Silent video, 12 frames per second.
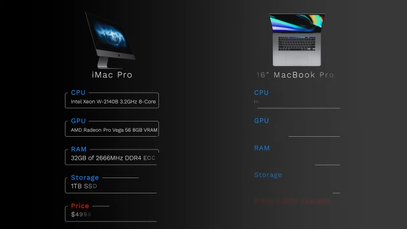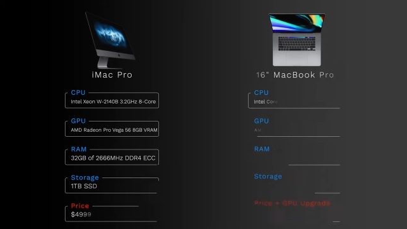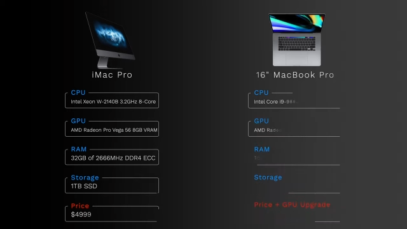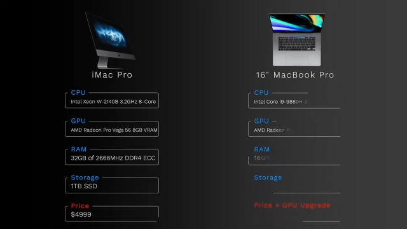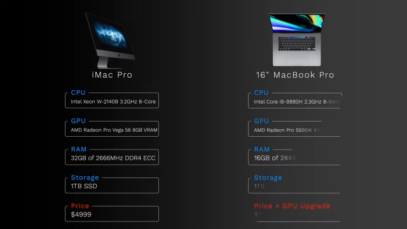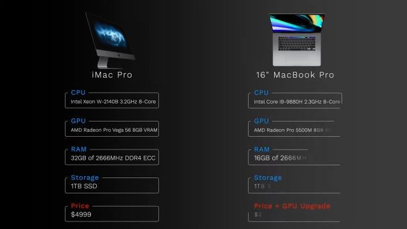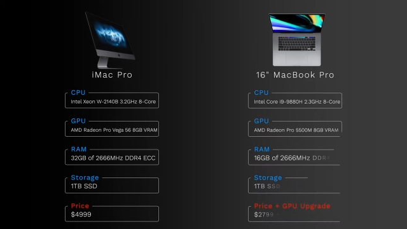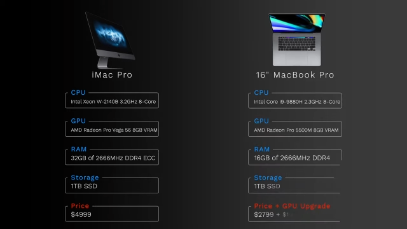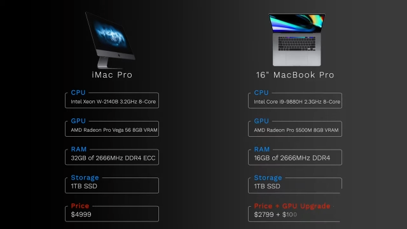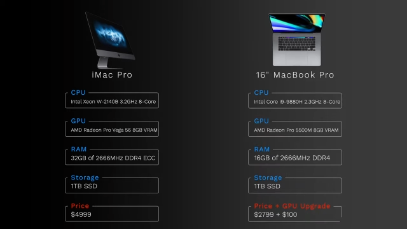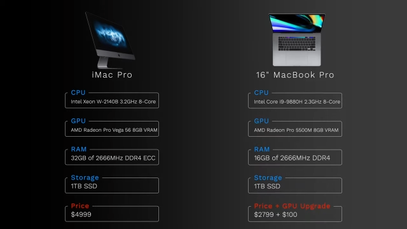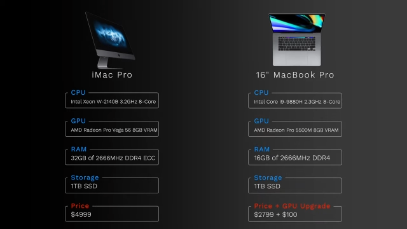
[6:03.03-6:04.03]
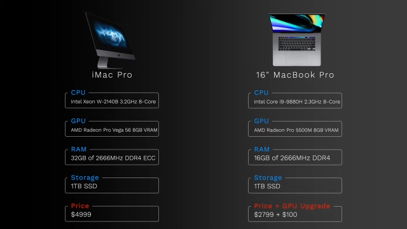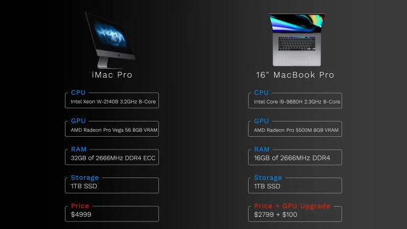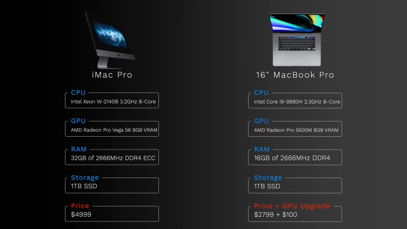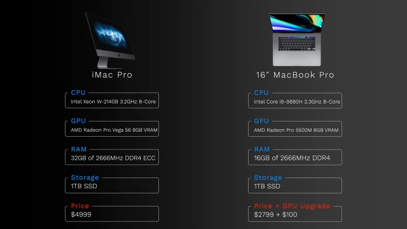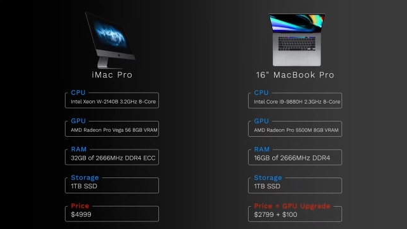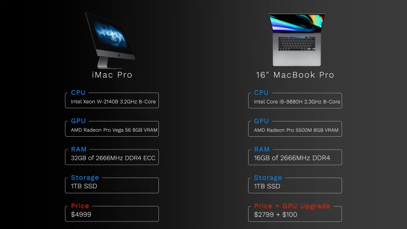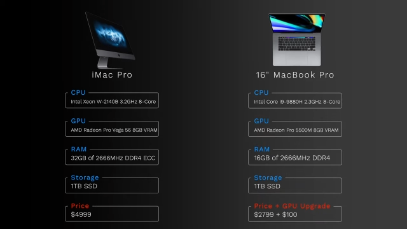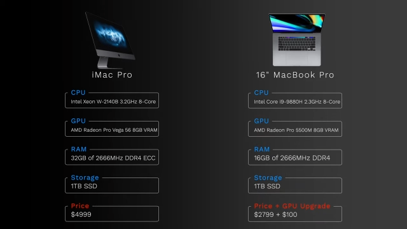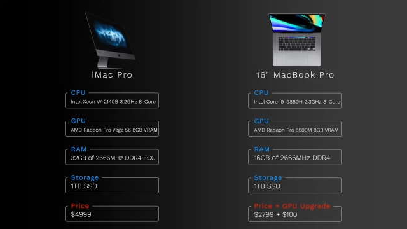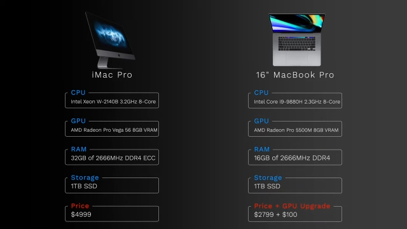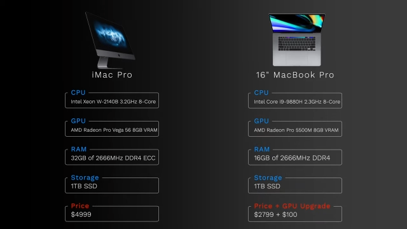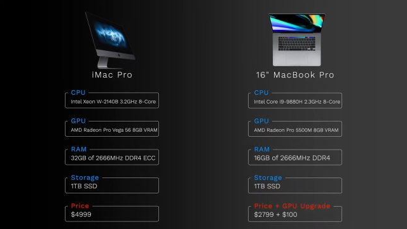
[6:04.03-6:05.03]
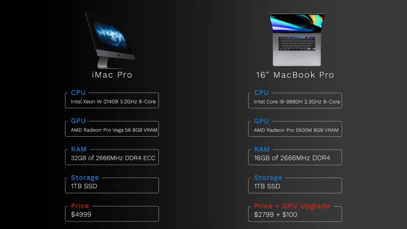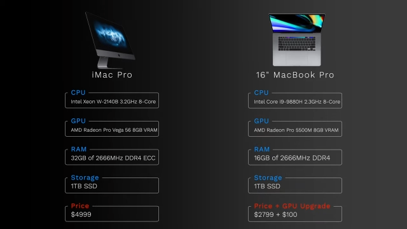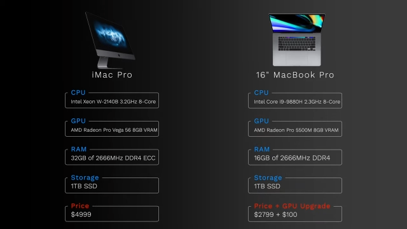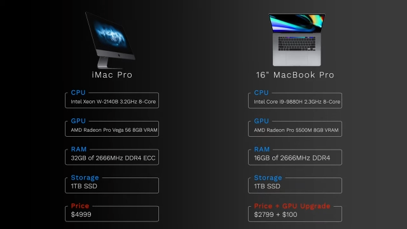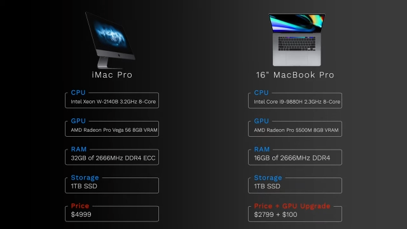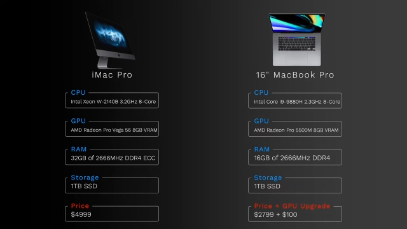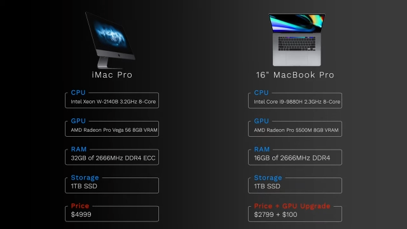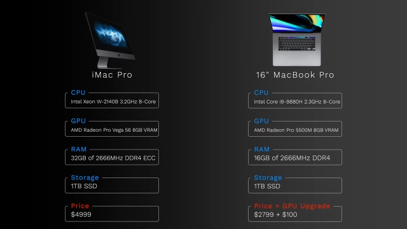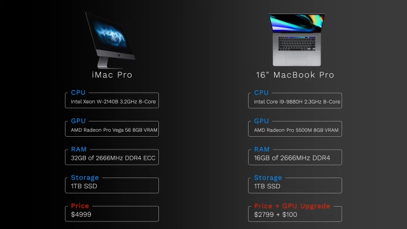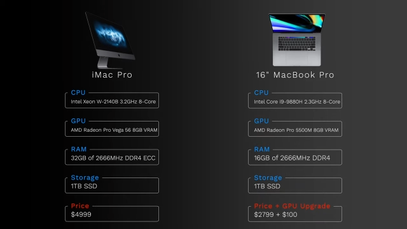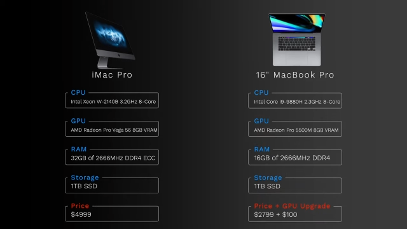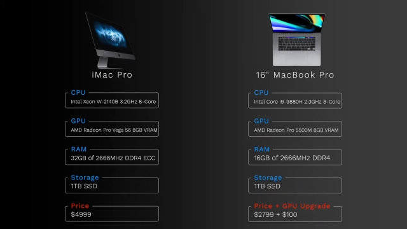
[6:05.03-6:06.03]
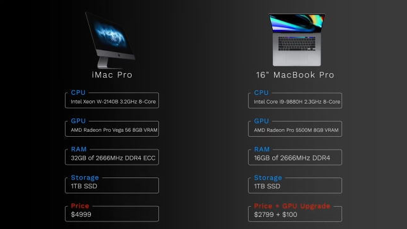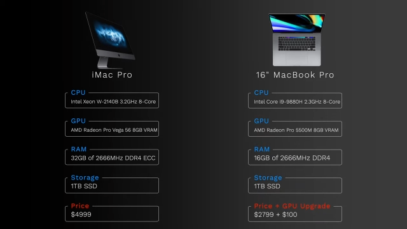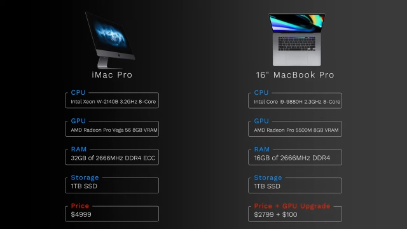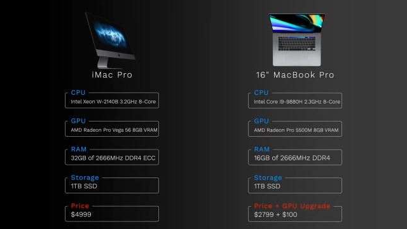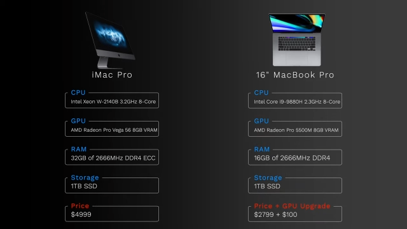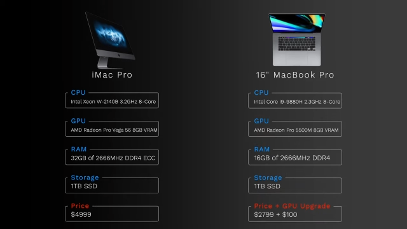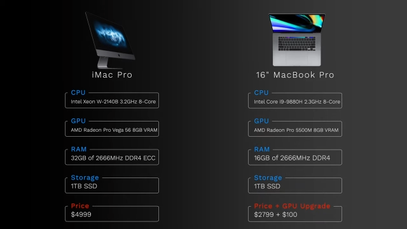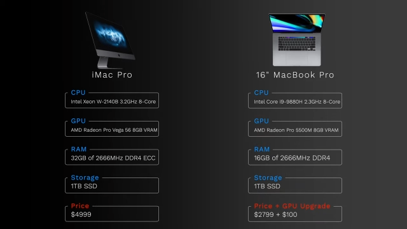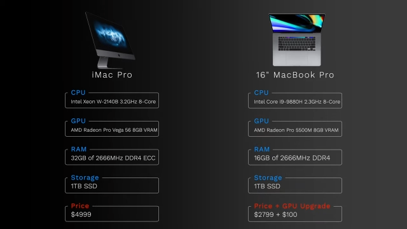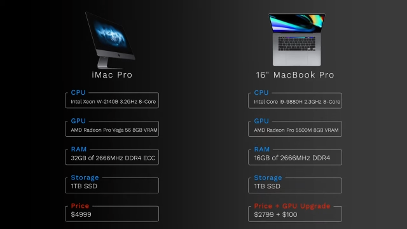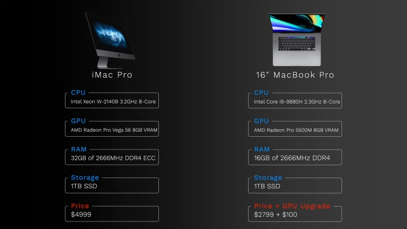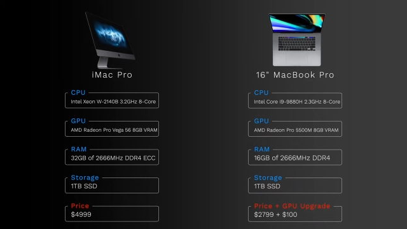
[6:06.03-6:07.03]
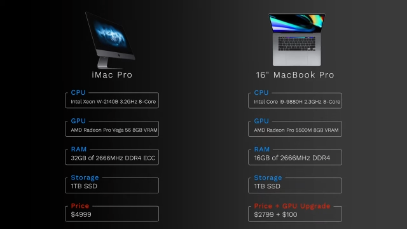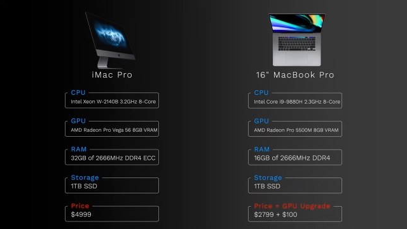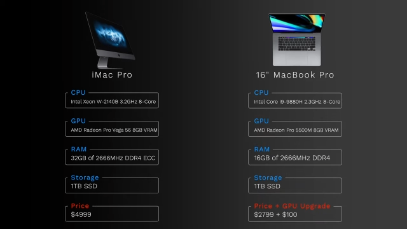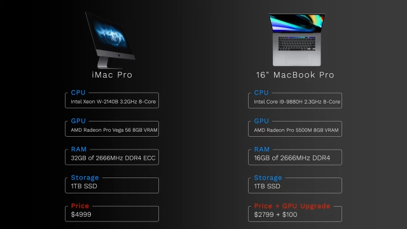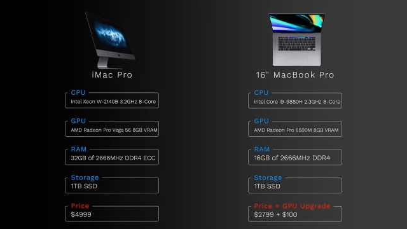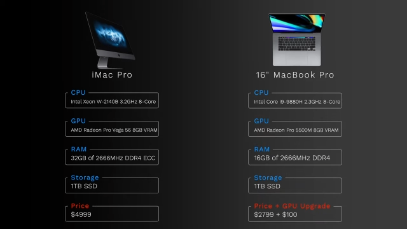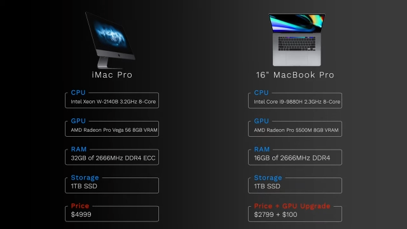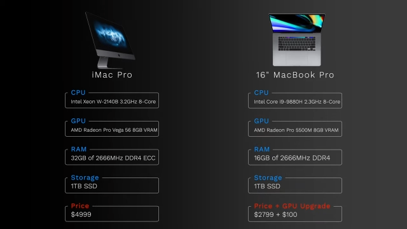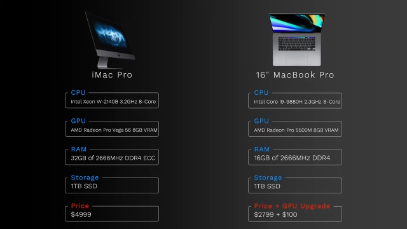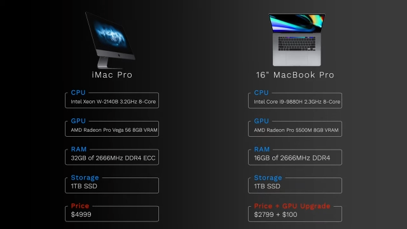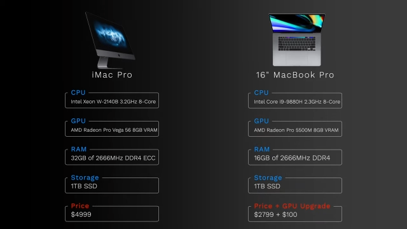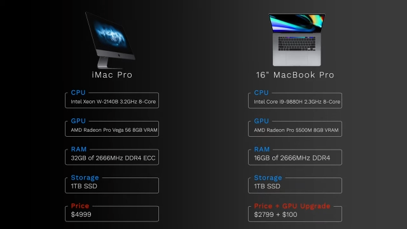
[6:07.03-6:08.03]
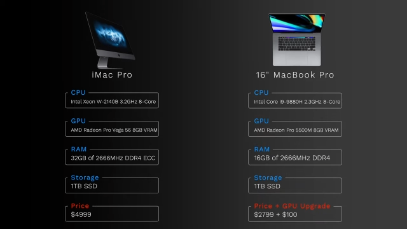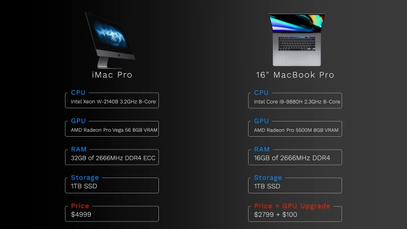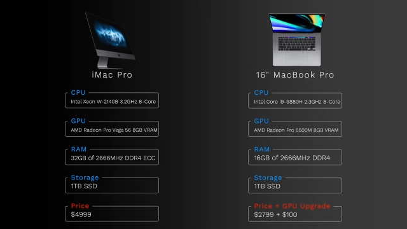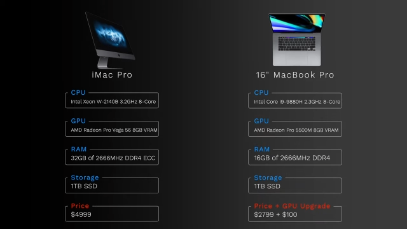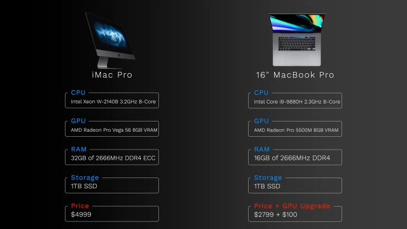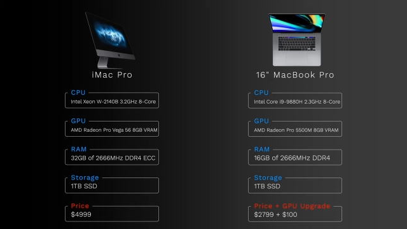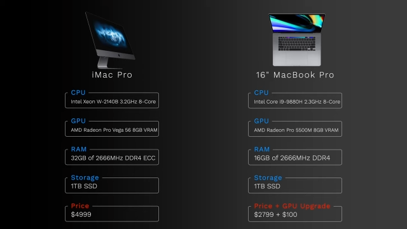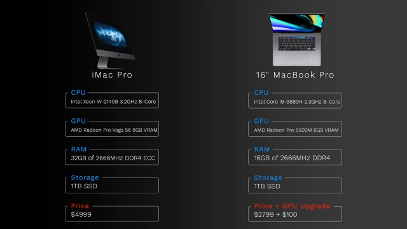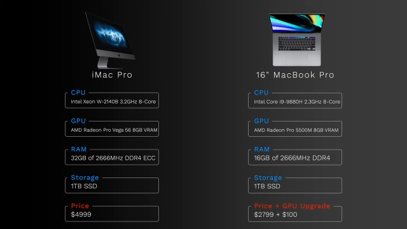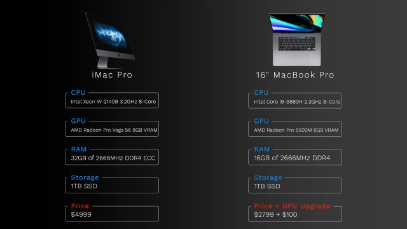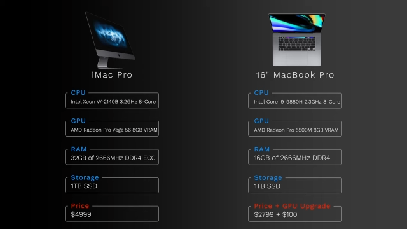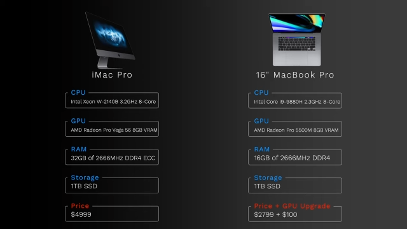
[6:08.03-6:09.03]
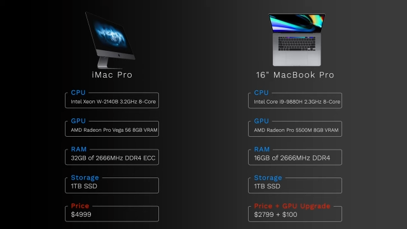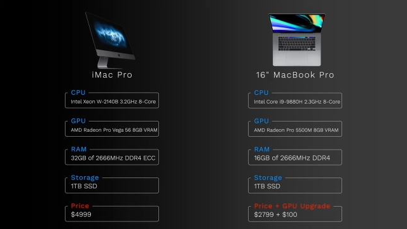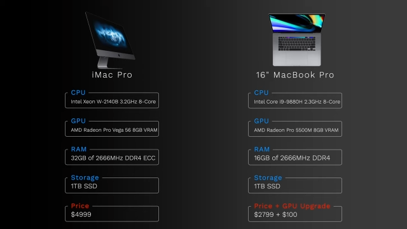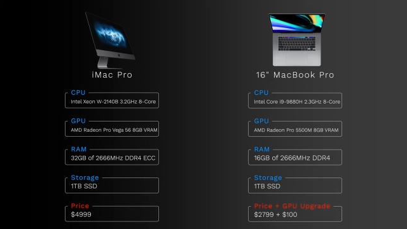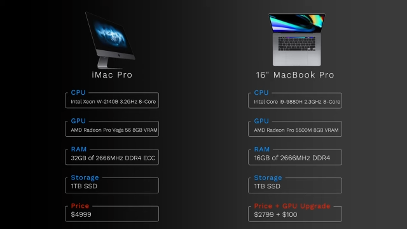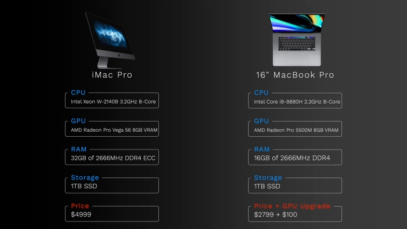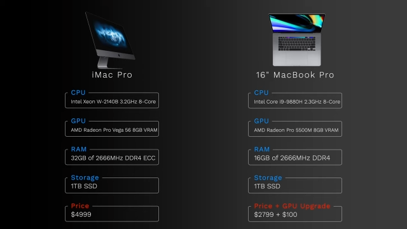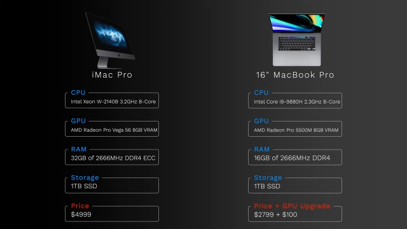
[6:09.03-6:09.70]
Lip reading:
Nobody's mouth can be seen.